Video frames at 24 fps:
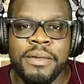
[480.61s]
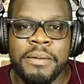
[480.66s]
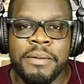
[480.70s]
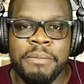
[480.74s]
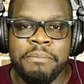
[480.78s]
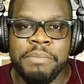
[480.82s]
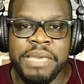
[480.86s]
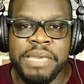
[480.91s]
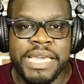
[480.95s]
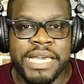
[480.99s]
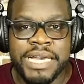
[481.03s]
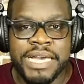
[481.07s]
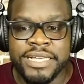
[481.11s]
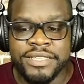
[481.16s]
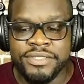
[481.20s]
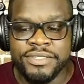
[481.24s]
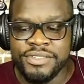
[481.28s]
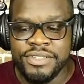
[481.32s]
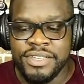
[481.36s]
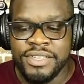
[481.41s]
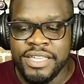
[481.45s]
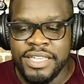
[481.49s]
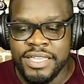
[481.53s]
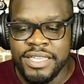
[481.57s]
because
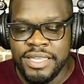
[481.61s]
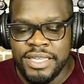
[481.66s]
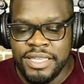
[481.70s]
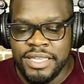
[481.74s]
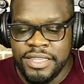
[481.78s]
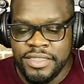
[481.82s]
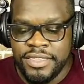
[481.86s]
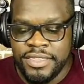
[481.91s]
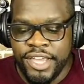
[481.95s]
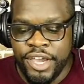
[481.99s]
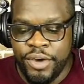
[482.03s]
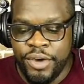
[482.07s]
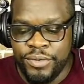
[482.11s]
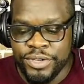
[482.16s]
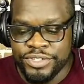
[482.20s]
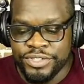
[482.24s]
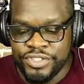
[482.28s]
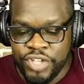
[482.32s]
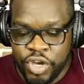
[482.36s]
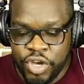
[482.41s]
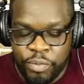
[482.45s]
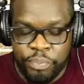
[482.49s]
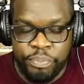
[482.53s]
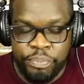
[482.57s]
there was
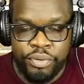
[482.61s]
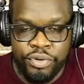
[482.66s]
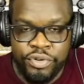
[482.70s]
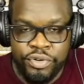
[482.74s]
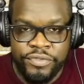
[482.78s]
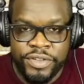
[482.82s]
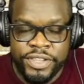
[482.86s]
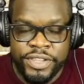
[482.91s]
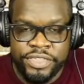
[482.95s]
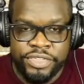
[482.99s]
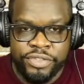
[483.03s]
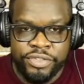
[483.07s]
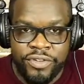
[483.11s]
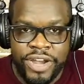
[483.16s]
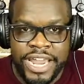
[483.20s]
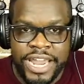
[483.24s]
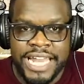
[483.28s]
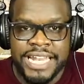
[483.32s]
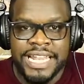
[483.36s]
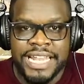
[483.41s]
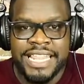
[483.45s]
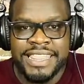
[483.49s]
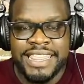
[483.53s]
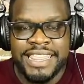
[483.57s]
no proven
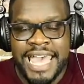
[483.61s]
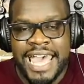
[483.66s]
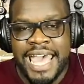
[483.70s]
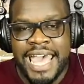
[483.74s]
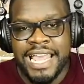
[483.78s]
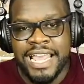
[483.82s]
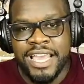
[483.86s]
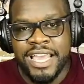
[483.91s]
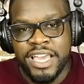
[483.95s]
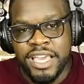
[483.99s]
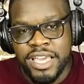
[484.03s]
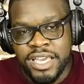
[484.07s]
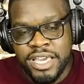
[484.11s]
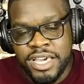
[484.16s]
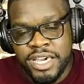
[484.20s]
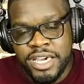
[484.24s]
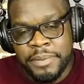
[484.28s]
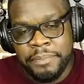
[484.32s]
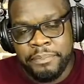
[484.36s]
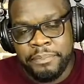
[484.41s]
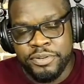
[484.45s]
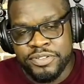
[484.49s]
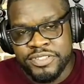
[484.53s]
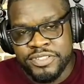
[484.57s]
threat that
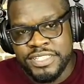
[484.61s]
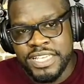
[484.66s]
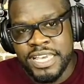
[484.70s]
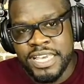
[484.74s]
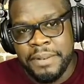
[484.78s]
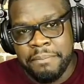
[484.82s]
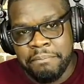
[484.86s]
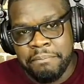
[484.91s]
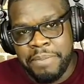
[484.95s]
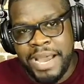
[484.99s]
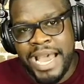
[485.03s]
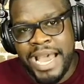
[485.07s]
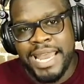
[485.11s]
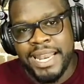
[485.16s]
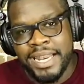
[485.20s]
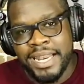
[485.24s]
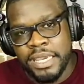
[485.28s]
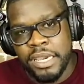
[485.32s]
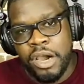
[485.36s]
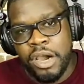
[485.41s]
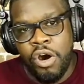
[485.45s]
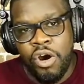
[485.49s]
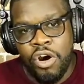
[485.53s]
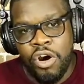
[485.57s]
could present bodily
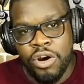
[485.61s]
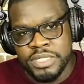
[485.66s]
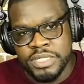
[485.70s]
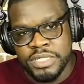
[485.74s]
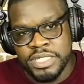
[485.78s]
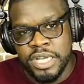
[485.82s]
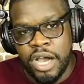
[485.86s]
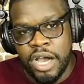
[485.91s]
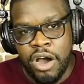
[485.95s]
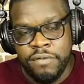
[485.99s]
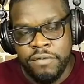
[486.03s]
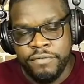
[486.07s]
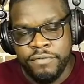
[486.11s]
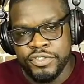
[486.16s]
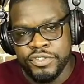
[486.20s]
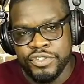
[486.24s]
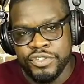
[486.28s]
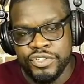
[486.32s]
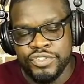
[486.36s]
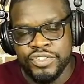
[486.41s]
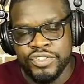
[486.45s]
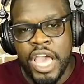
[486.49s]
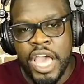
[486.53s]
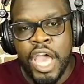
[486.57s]
harm to the
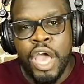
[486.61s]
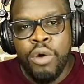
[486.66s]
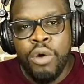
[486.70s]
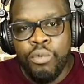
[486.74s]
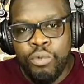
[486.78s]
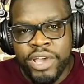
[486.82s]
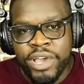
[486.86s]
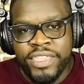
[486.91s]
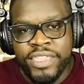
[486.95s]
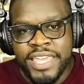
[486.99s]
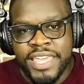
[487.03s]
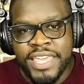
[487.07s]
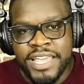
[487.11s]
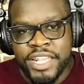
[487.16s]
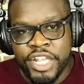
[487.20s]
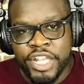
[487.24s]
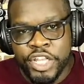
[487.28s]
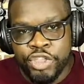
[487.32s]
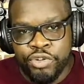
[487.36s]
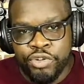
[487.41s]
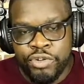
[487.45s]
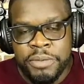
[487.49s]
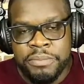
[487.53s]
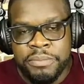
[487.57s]
officers within the
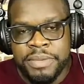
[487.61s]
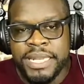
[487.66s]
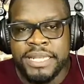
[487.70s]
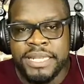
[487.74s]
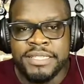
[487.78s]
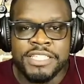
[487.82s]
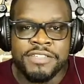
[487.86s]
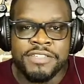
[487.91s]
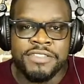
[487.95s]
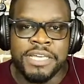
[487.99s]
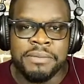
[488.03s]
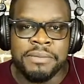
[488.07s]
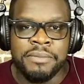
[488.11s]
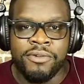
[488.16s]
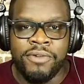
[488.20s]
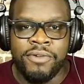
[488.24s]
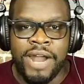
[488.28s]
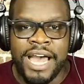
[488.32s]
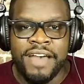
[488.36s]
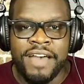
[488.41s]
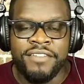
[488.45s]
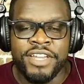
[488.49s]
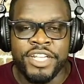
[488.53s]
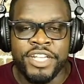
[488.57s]
3 minutes of them
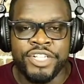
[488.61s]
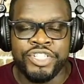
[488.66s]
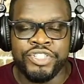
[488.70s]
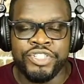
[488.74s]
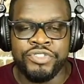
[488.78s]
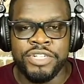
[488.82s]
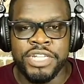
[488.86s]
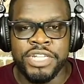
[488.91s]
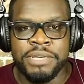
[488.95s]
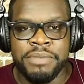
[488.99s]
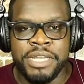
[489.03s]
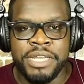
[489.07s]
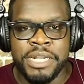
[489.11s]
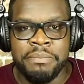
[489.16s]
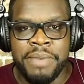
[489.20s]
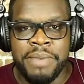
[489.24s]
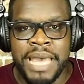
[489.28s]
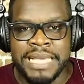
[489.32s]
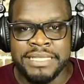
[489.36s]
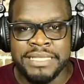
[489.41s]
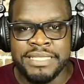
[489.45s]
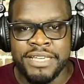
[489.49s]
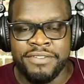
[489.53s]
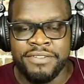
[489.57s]
arriving and shooting him in the
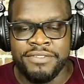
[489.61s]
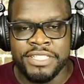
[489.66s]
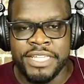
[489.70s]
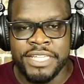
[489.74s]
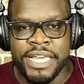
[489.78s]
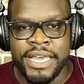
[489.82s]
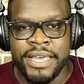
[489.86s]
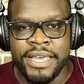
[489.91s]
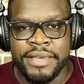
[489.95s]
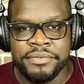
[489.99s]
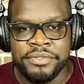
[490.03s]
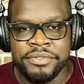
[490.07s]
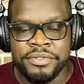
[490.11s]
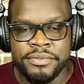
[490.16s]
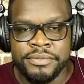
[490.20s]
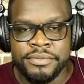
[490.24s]
back 7 times.